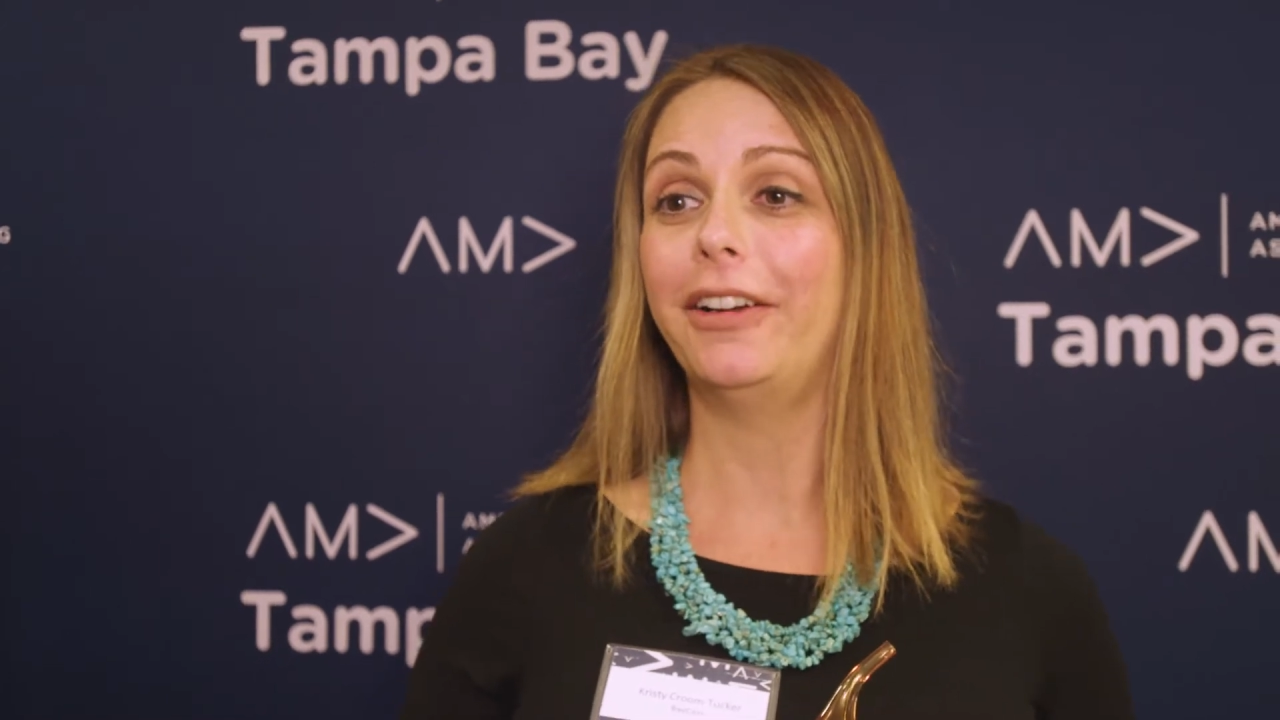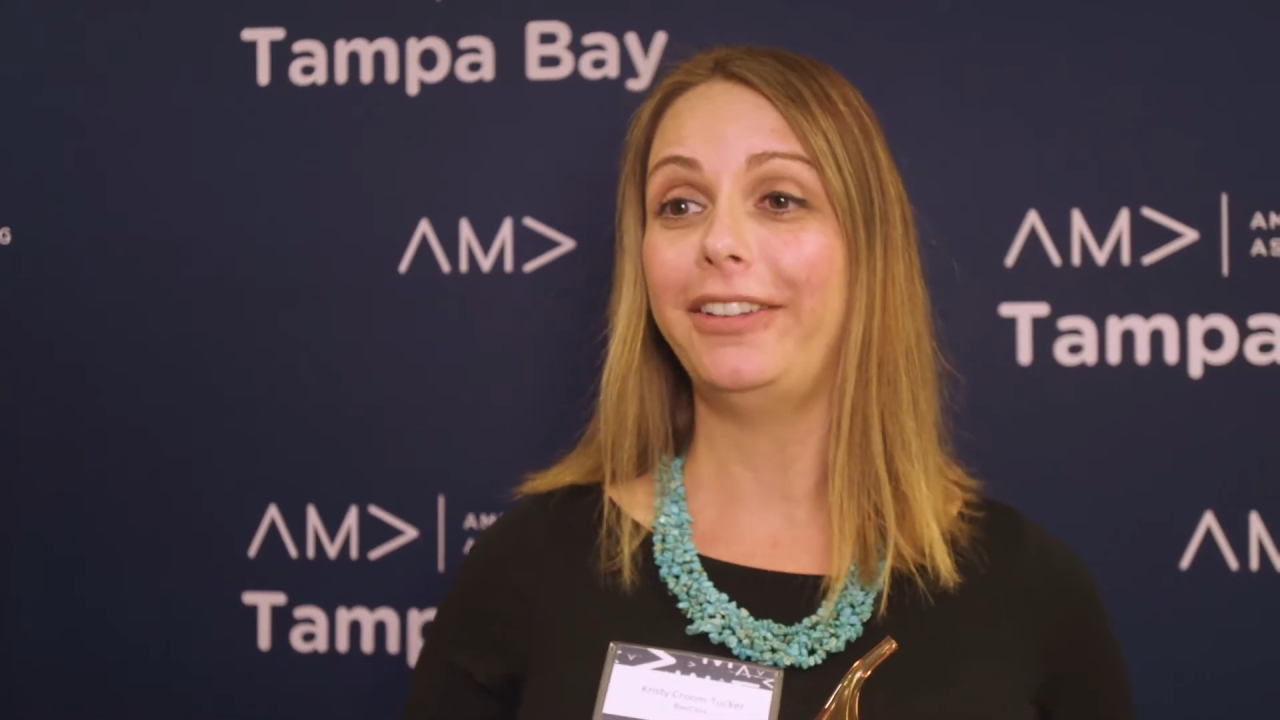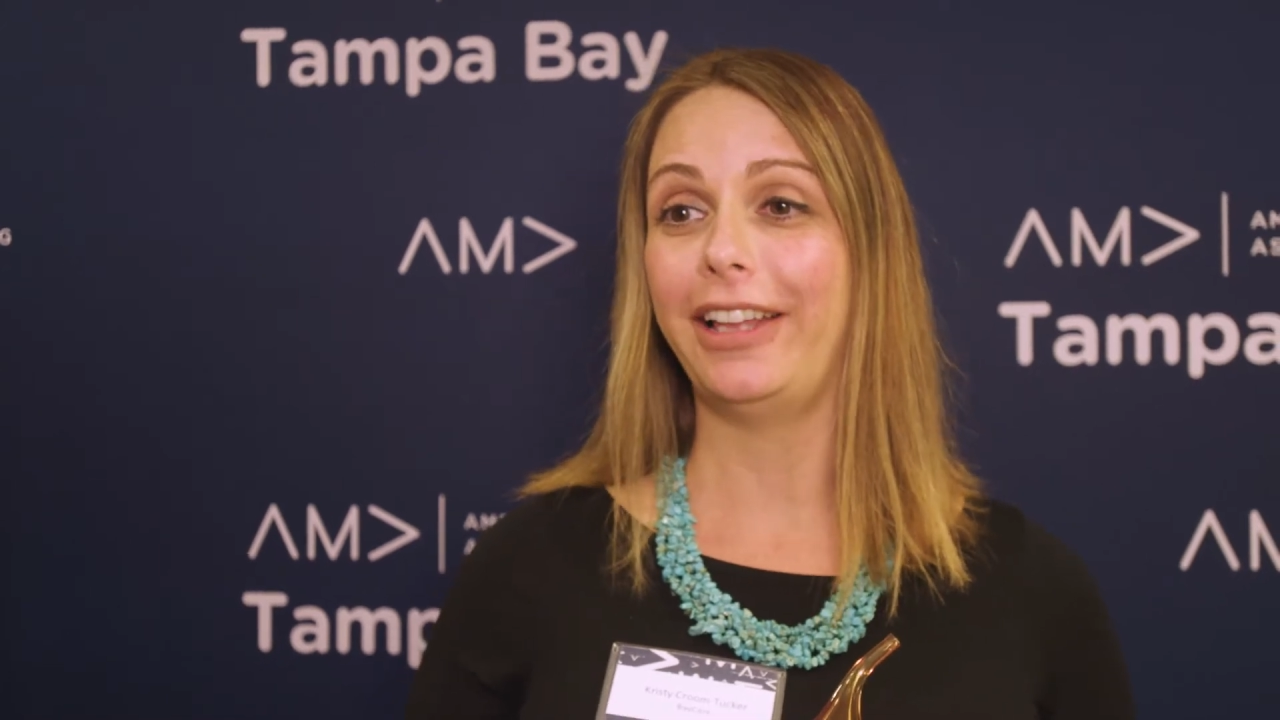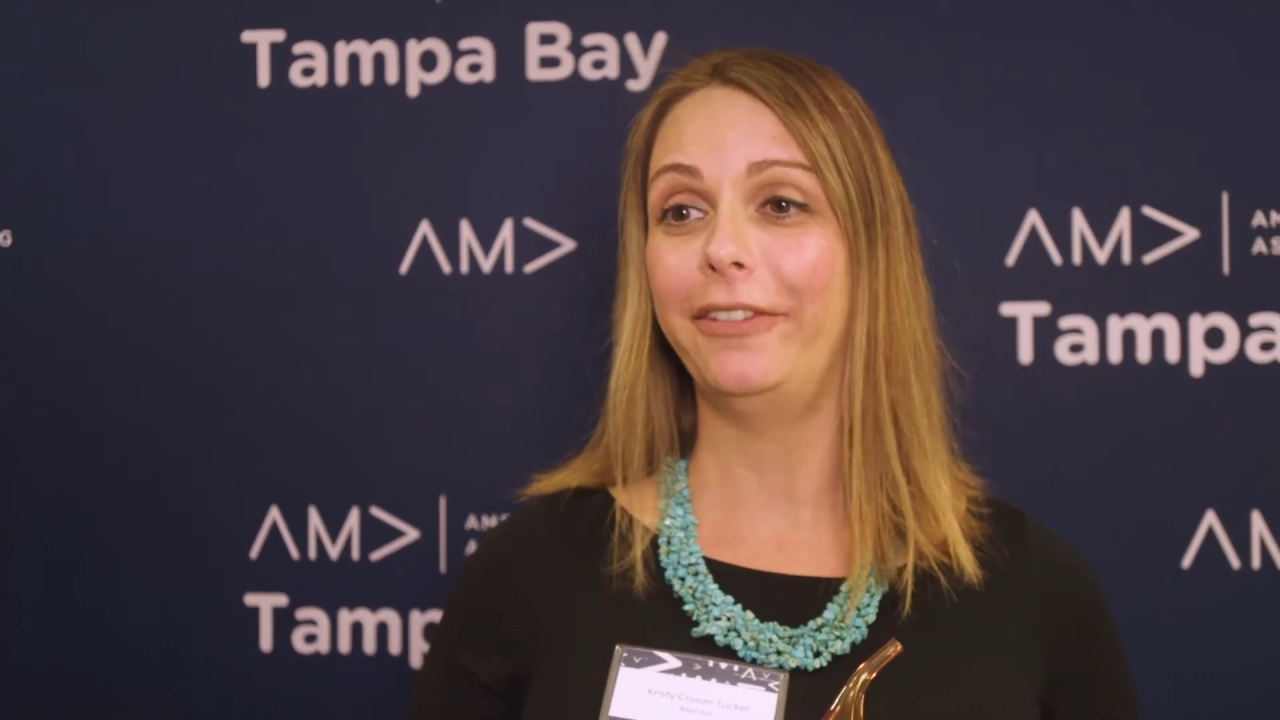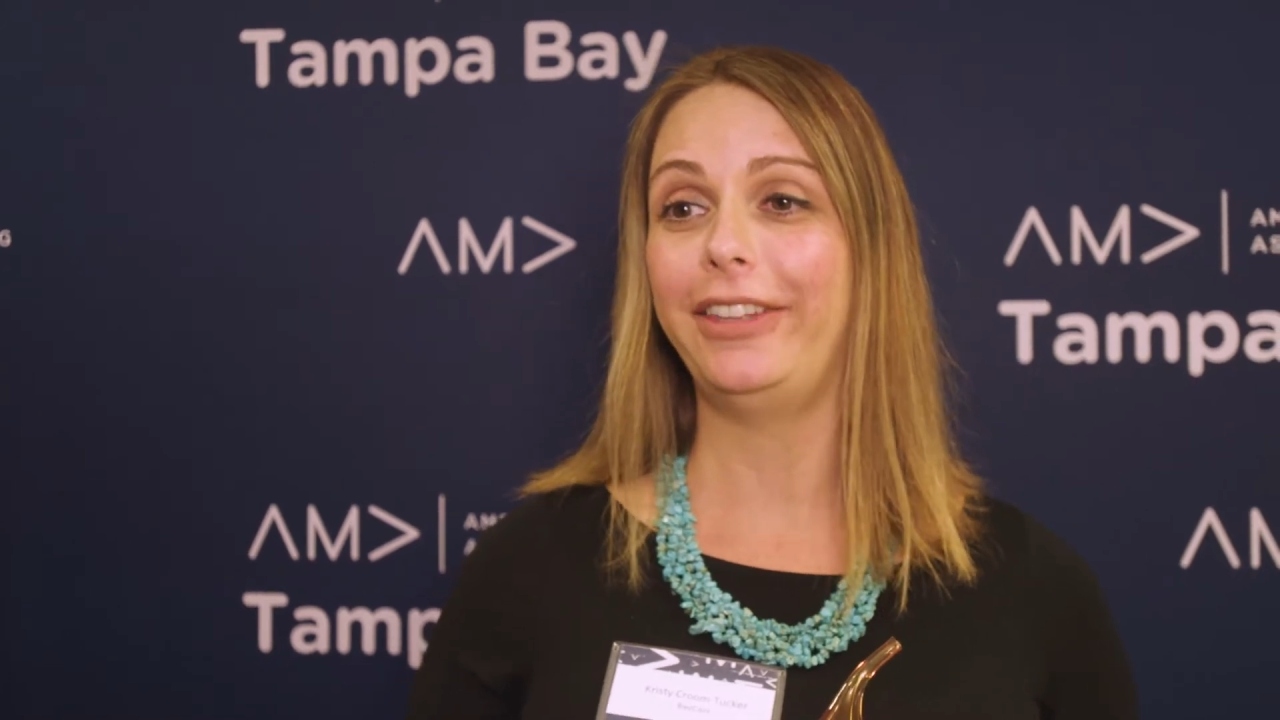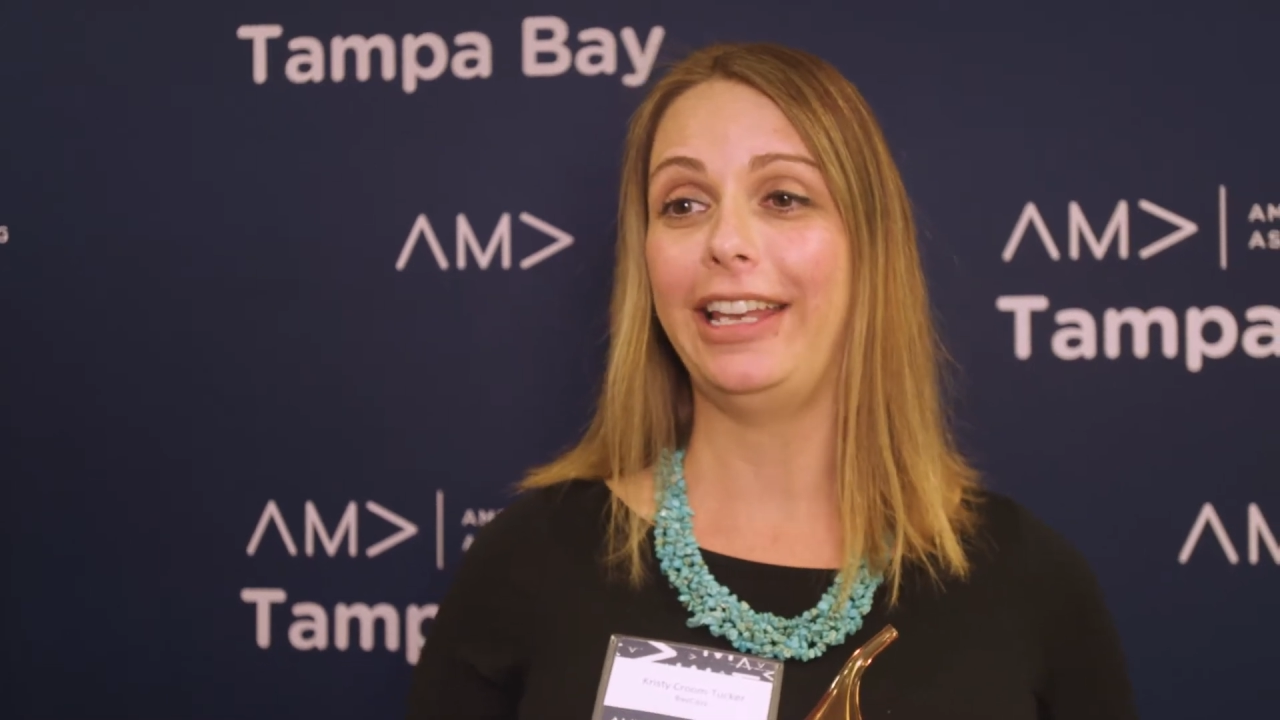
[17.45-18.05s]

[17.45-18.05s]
ourselves